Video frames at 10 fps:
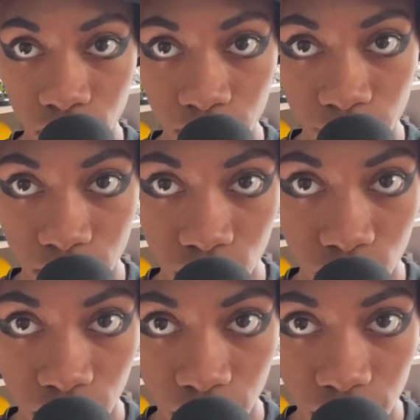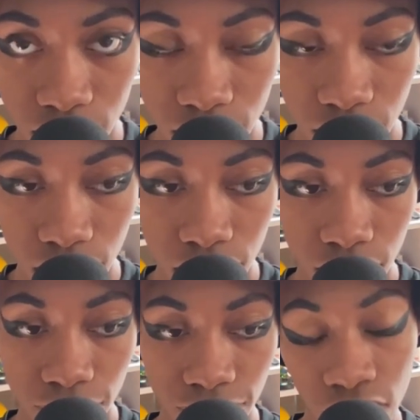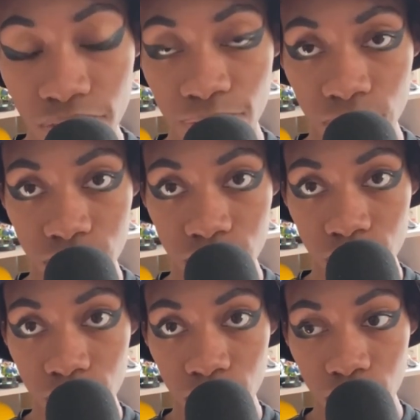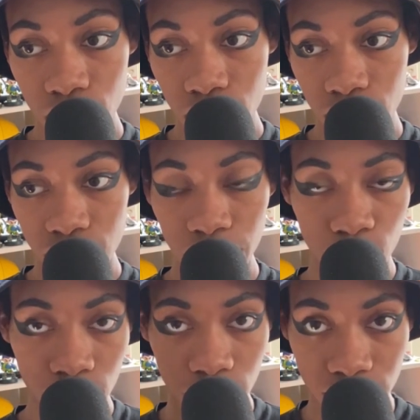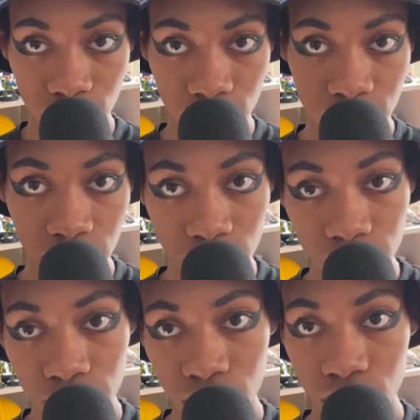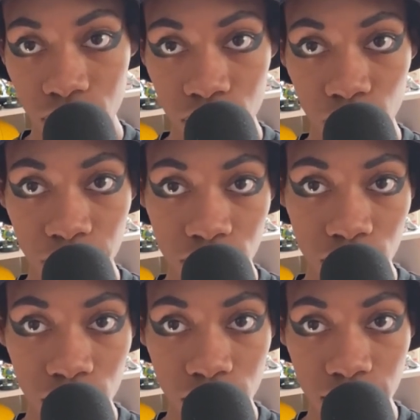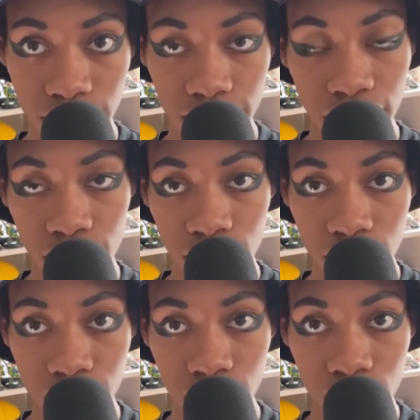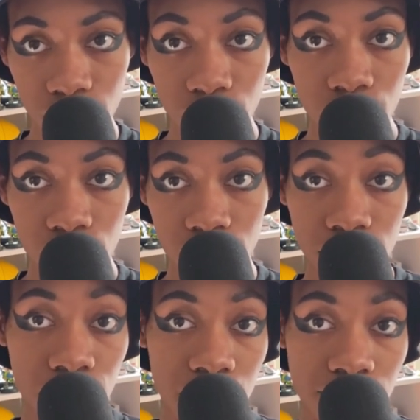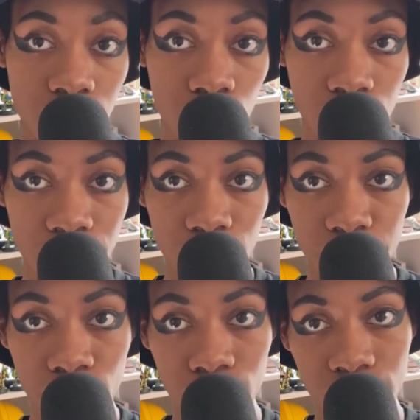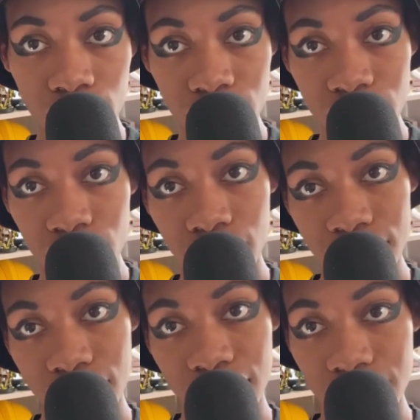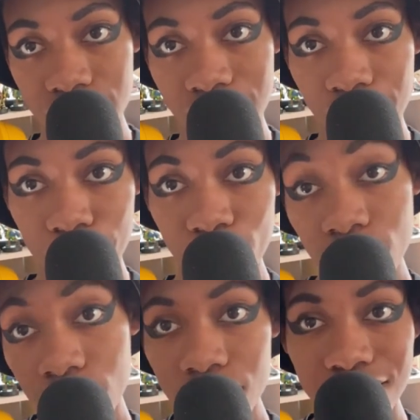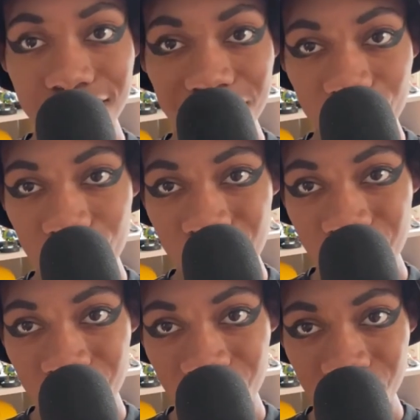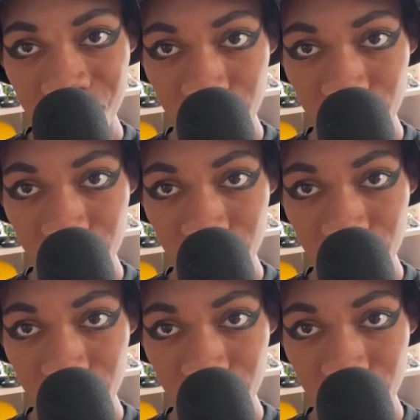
I will see you guys very, very soon. There's a lot more content on the channel, so make sure you check that out as well. Thank you guys for boarding my rainbow line. I'll see you guys at the next stop. See you.